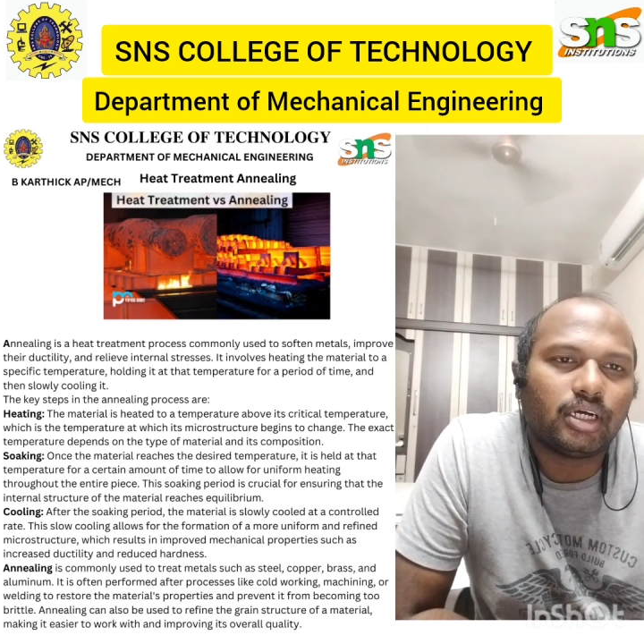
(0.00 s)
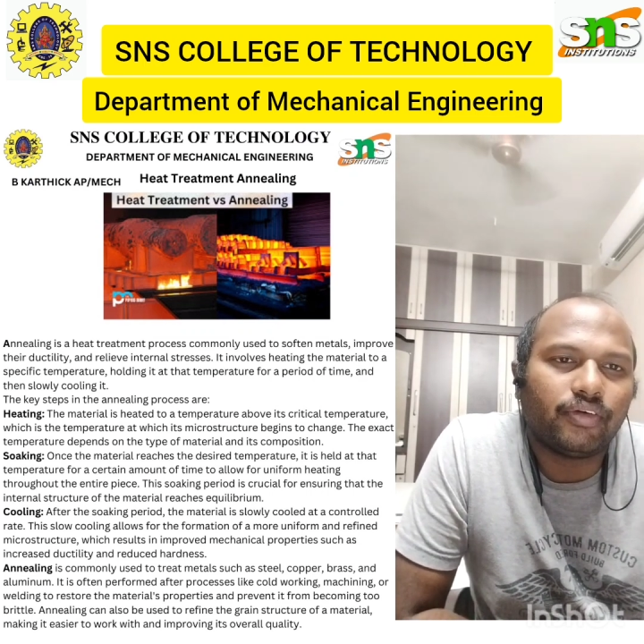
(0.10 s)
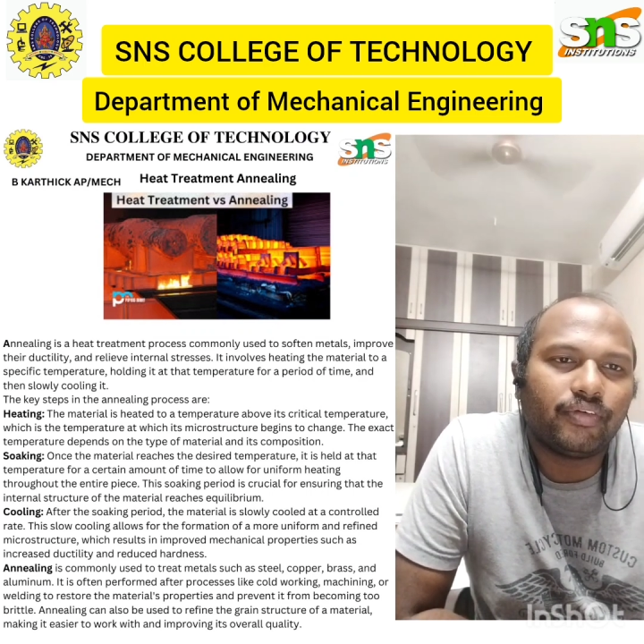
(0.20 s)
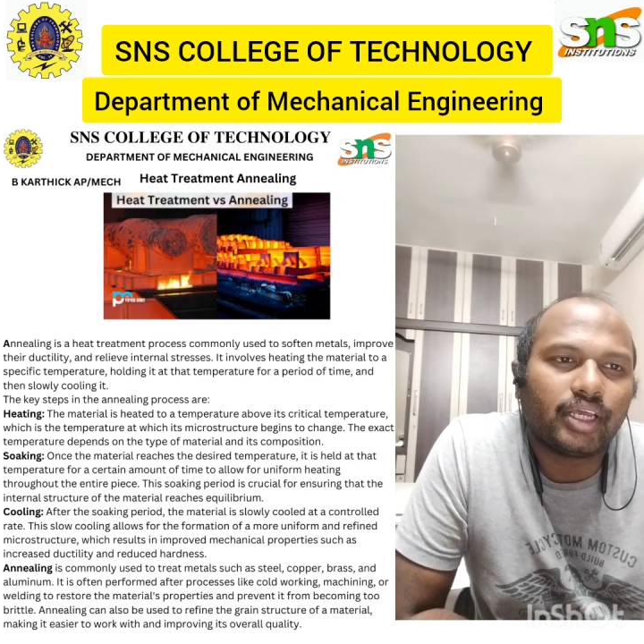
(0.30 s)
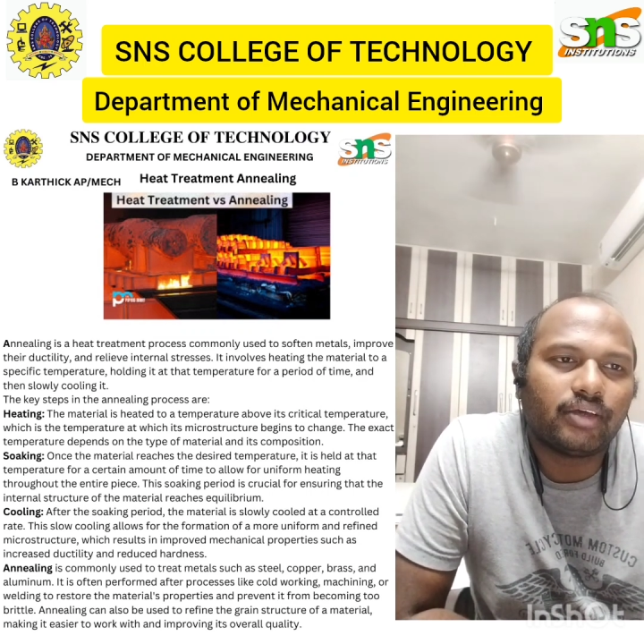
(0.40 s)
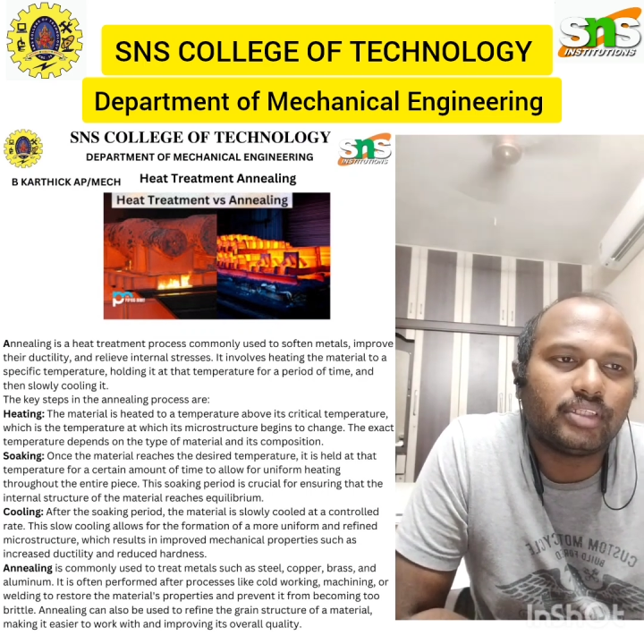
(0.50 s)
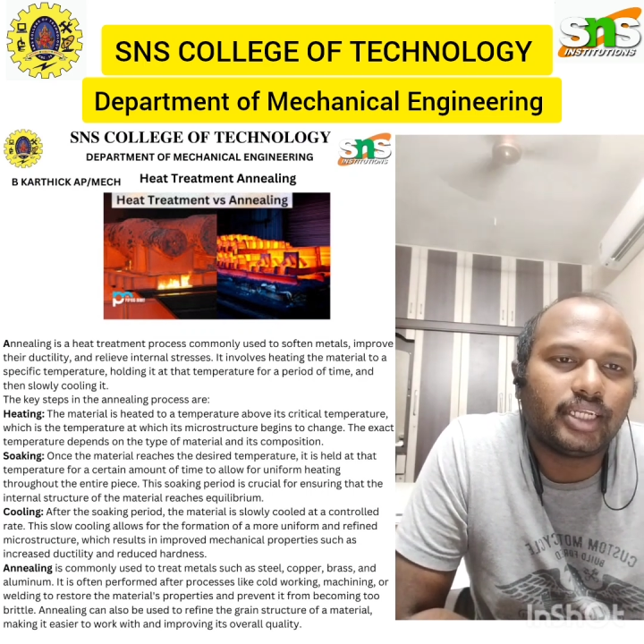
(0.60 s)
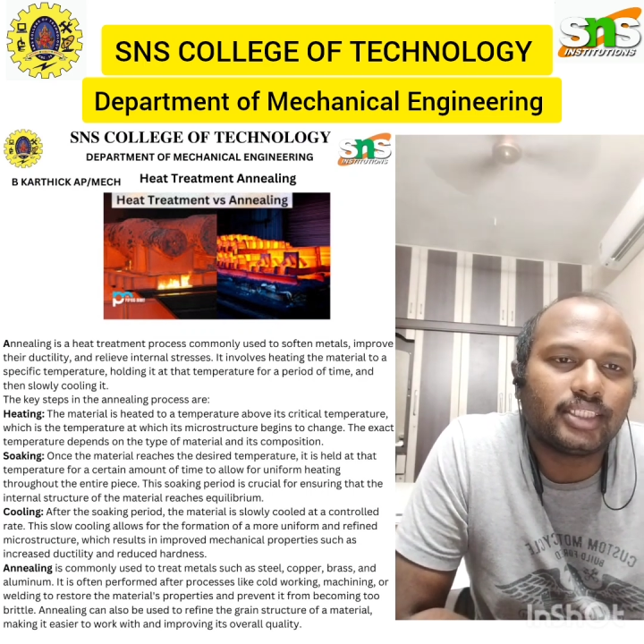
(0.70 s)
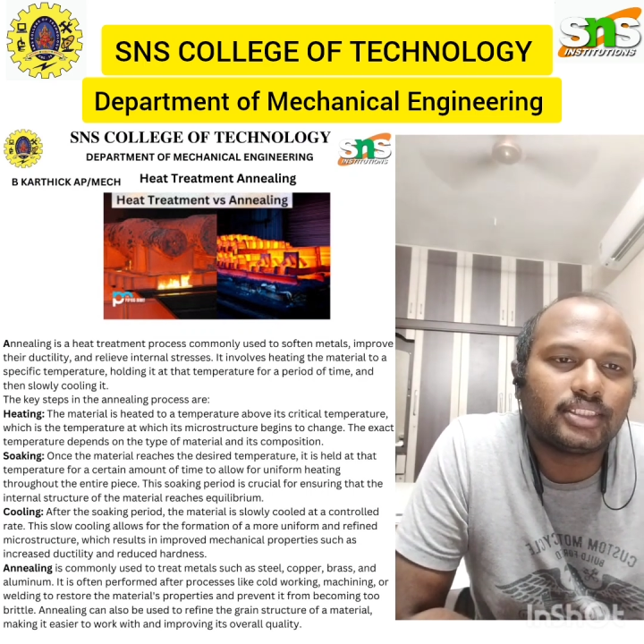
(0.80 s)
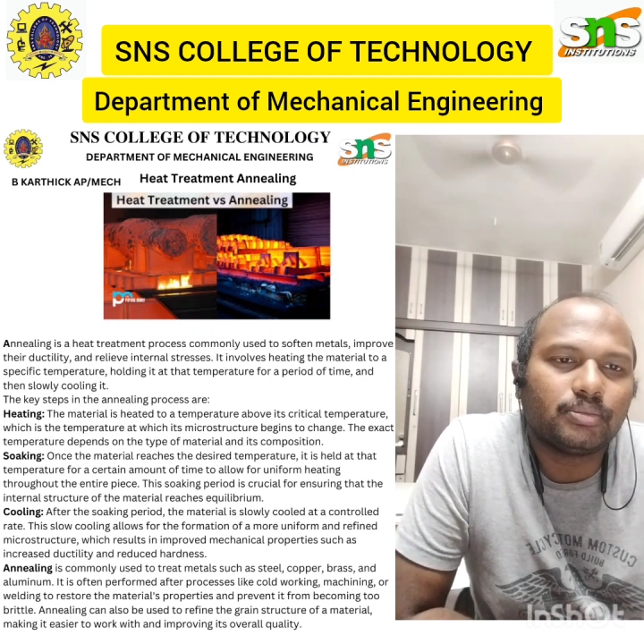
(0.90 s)
we have the
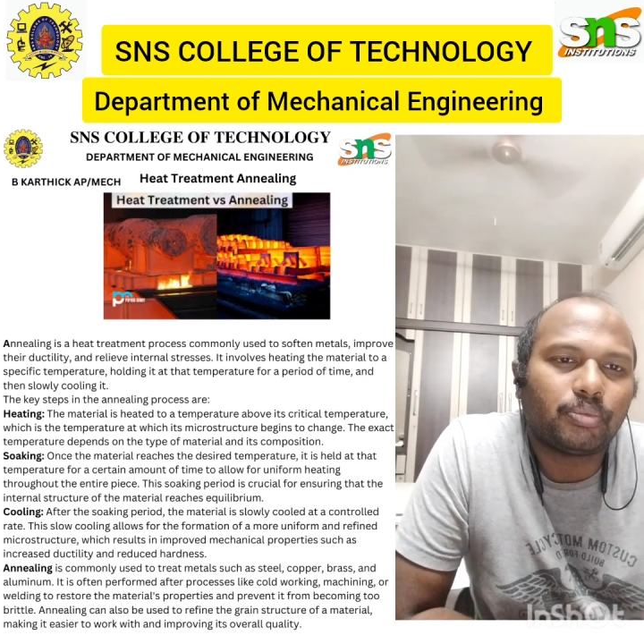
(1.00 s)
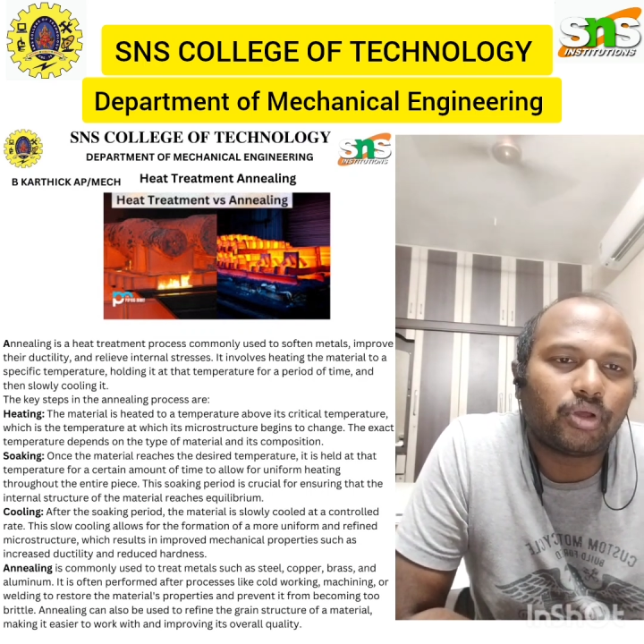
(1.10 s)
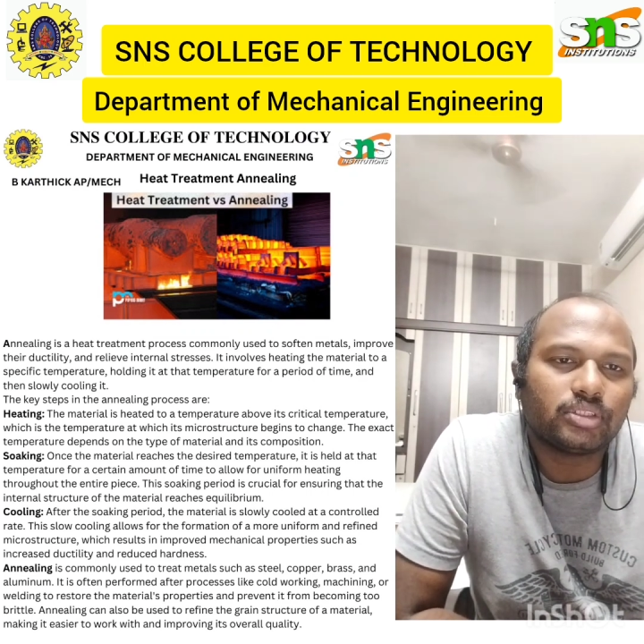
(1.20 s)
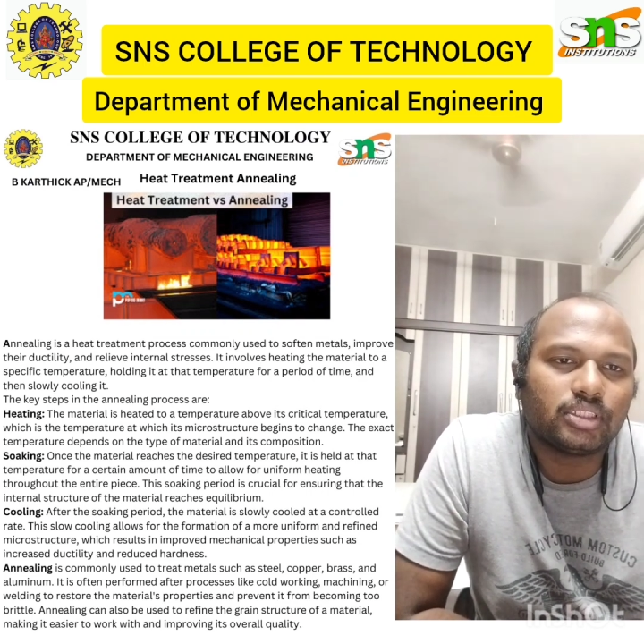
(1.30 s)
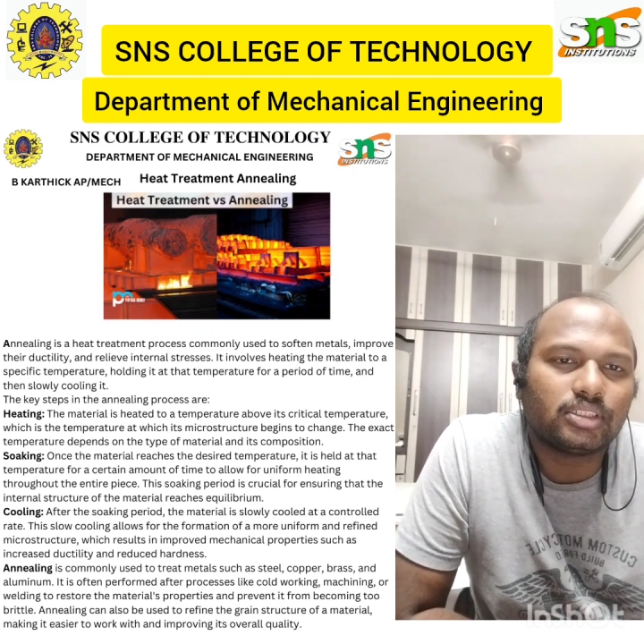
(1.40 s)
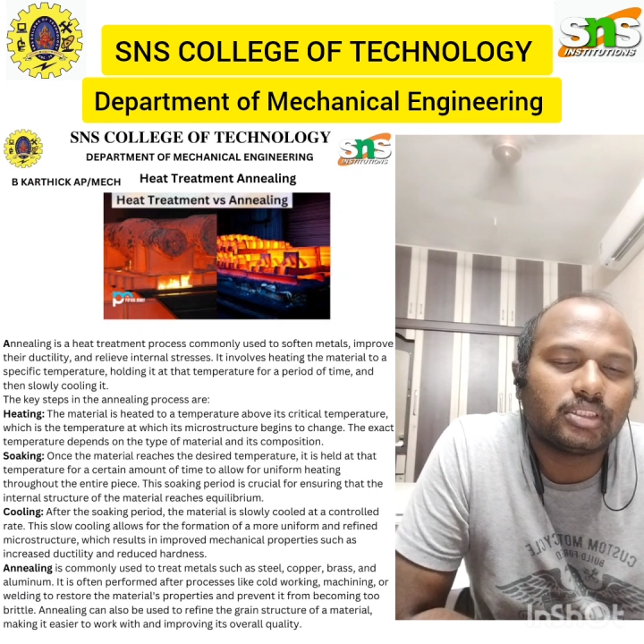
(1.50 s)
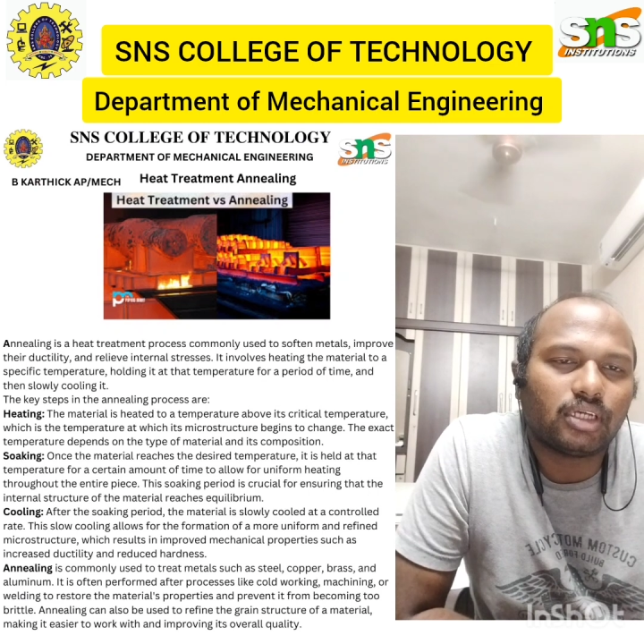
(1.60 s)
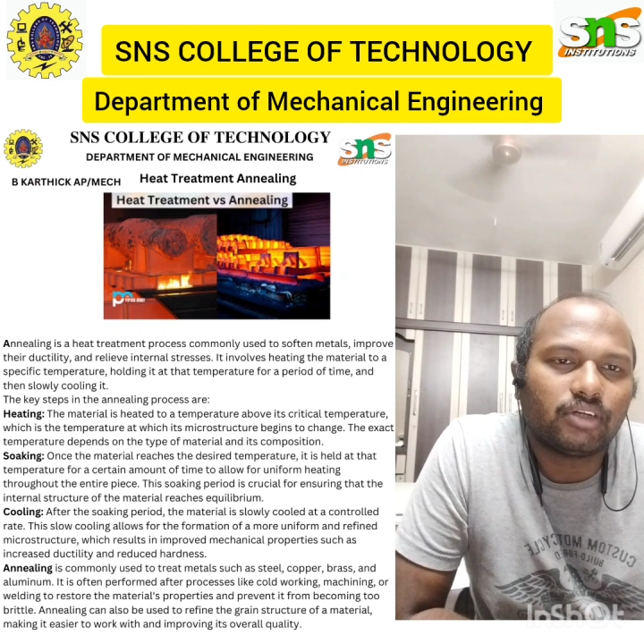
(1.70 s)
next process